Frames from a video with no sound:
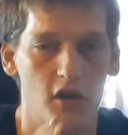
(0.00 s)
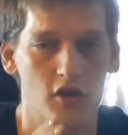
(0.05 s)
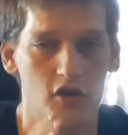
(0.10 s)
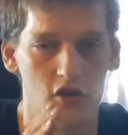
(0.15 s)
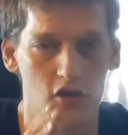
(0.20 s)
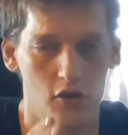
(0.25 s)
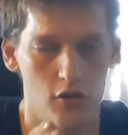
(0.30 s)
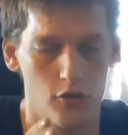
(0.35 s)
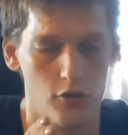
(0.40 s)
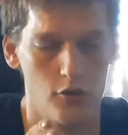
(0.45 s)

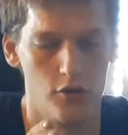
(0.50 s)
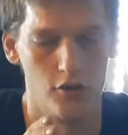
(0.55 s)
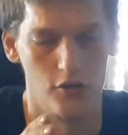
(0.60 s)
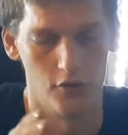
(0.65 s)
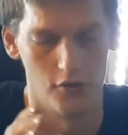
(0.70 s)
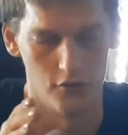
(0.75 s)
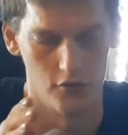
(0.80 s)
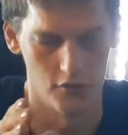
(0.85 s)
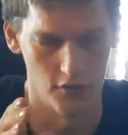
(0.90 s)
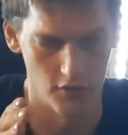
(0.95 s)

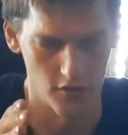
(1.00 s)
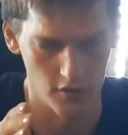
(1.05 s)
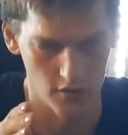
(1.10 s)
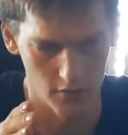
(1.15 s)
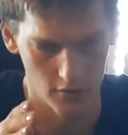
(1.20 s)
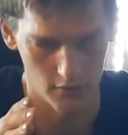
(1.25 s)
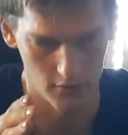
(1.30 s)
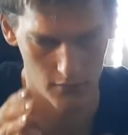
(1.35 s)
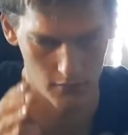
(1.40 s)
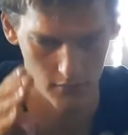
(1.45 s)
Solutions.
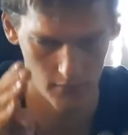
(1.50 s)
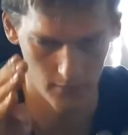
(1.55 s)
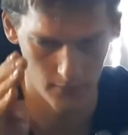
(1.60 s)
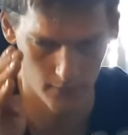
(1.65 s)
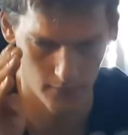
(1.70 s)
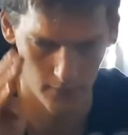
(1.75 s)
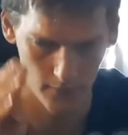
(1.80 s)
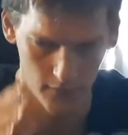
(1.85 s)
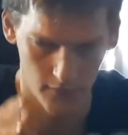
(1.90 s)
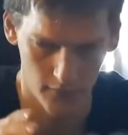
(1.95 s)

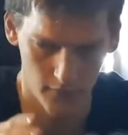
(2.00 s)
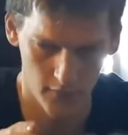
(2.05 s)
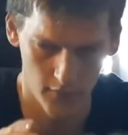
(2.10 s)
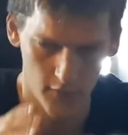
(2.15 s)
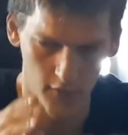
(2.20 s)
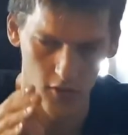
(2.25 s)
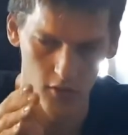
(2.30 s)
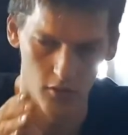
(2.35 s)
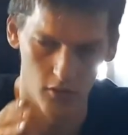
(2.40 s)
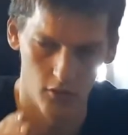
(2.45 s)

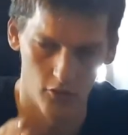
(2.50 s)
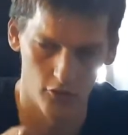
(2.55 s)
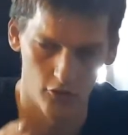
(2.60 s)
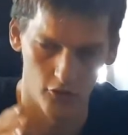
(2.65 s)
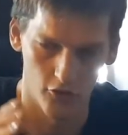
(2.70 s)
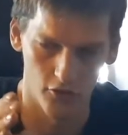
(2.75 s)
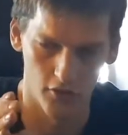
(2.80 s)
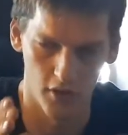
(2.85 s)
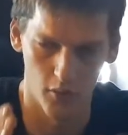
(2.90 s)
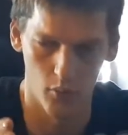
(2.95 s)
I looked
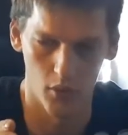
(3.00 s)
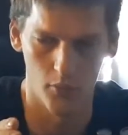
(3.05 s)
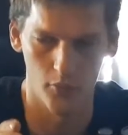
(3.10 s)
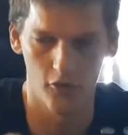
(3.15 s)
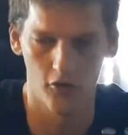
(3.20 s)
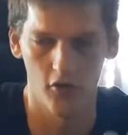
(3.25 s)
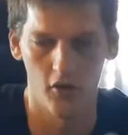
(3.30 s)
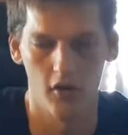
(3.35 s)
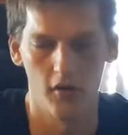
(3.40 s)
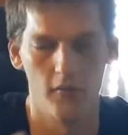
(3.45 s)
on their
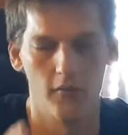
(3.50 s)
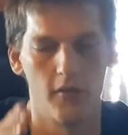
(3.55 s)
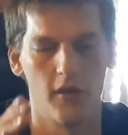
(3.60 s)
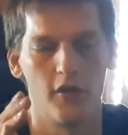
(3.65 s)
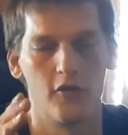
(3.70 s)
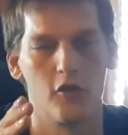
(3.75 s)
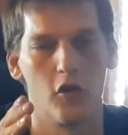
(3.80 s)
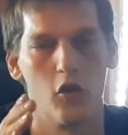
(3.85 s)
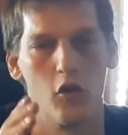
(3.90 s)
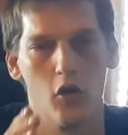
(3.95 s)
website and
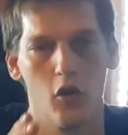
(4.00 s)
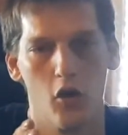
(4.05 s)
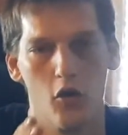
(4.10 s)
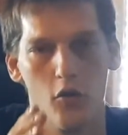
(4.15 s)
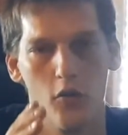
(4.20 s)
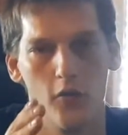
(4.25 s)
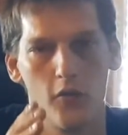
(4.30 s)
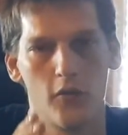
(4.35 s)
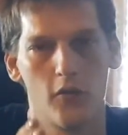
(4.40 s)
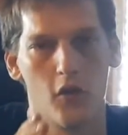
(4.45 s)
found a low
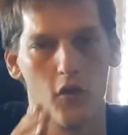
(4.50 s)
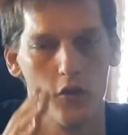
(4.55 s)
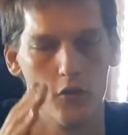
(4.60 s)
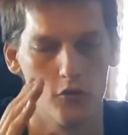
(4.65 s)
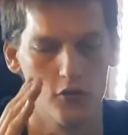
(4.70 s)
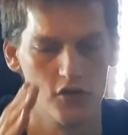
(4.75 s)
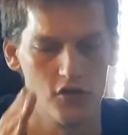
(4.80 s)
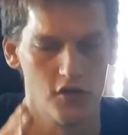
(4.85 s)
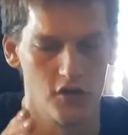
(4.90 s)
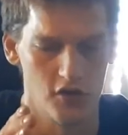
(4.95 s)
flow
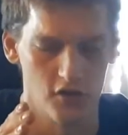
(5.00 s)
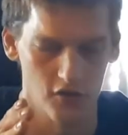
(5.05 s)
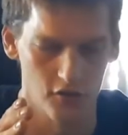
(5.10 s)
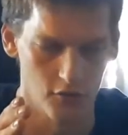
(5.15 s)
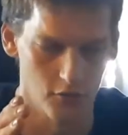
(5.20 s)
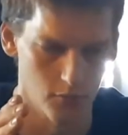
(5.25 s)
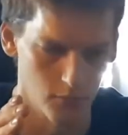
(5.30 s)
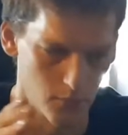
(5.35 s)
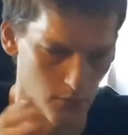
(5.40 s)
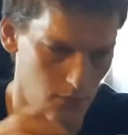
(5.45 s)

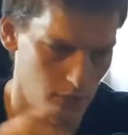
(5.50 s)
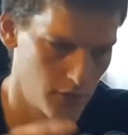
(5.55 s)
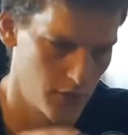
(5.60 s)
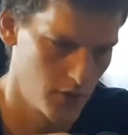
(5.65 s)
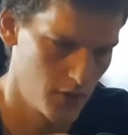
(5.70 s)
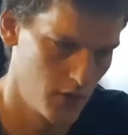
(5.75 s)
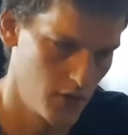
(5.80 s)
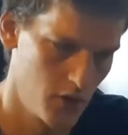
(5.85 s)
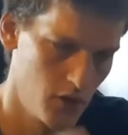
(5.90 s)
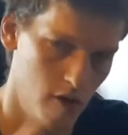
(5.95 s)
system,
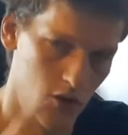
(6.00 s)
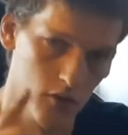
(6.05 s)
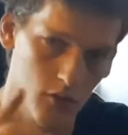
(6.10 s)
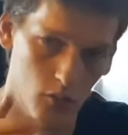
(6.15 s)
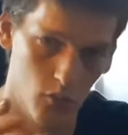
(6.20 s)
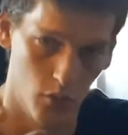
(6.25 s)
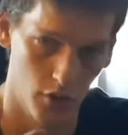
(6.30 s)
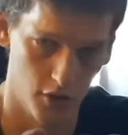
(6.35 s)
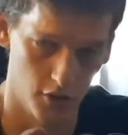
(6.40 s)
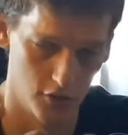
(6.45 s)

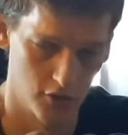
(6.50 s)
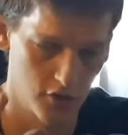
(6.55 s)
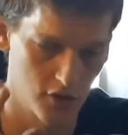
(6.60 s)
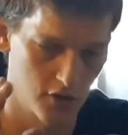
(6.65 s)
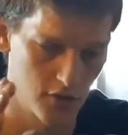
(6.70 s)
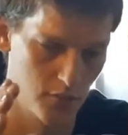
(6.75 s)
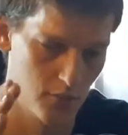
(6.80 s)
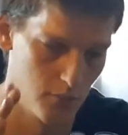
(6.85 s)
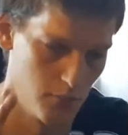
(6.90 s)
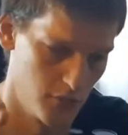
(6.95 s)

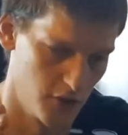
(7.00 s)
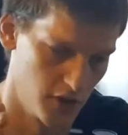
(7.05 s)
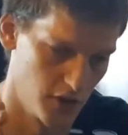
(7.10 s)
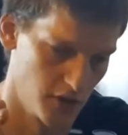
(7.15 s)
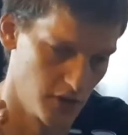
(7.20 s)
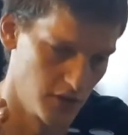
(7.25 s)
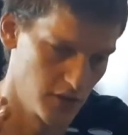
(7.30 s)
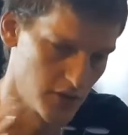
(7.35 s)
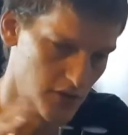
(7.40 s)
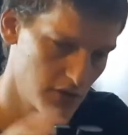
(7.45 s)
which
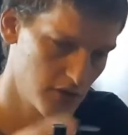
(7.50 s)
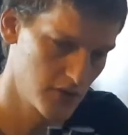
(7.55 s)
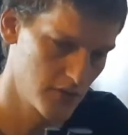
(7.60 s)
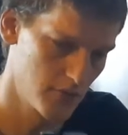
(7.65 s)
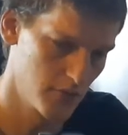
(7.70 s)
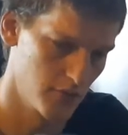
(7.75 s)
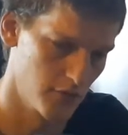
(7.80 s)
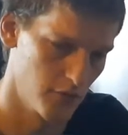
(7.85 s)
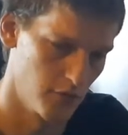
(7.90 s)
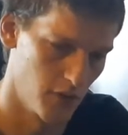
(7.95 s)
means
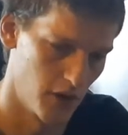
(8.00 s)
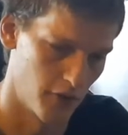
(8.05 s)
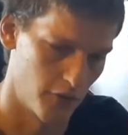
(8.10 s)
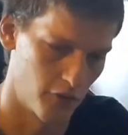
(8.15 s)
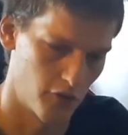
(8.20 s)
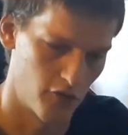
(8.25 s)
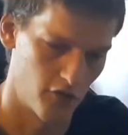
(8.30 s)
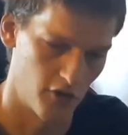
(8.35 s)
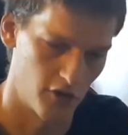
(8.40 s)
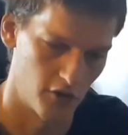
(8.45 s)
that you have to
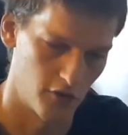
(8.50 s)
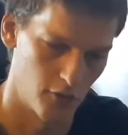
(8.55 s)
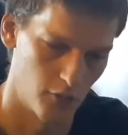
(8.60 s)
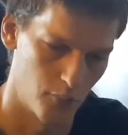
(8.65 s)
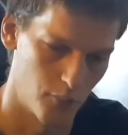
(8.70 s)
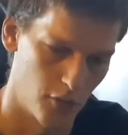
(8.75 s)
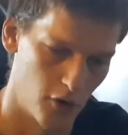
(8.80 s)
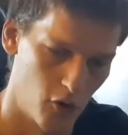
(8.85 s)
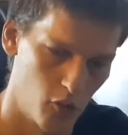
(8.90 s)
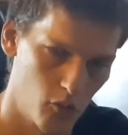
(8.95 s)
take the
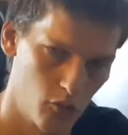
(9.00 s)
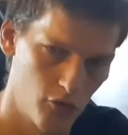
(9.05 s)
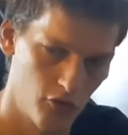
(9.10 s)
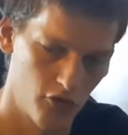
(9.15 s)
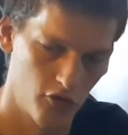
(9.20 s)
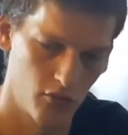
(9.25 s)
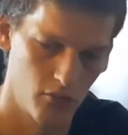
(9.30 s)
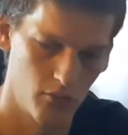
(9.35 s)
bolt